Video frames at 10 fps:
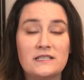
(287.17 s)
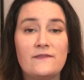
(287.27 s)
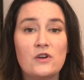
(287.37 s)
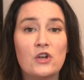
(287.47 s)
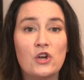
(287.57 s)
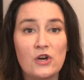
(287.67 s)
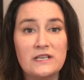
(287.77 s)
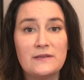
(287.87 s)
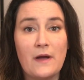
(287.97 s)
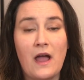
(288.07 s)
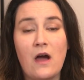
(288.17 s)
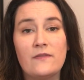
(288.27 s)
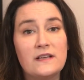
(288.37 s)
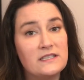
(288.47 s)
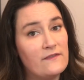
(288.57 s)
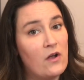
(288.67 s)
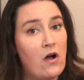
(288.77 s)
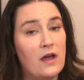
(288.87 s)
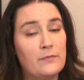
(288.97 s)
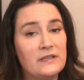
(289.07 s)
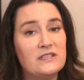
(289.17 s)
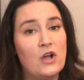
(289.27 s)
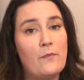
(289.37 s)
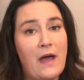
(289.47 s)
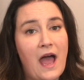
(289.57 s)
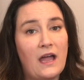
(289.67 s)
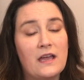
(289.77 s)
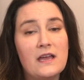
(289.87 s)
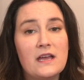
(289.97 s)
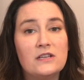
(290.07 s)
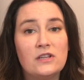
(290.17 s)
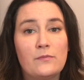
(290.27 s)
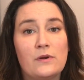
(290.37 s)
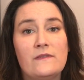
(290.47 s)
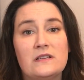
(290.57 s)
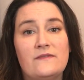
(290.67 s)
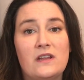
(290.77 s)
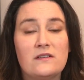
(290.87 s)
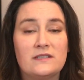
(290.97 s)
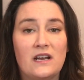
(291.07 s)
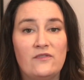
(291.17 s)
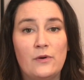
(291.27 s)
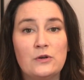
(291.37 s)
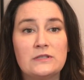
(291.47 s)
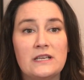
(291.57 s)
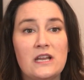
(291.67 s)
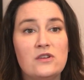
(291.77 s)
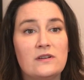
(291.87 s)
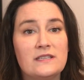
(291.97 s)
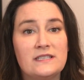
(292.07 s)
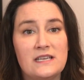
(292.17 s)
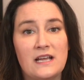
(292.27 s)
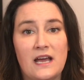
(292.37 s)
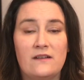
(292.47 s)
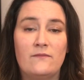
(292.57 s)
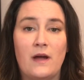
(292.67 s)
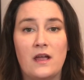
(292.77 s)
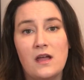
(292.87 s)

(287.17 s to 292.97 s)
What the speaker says: If you're curious about how things have gone, please go back to the previous videos that I've posted, and you can see kind of my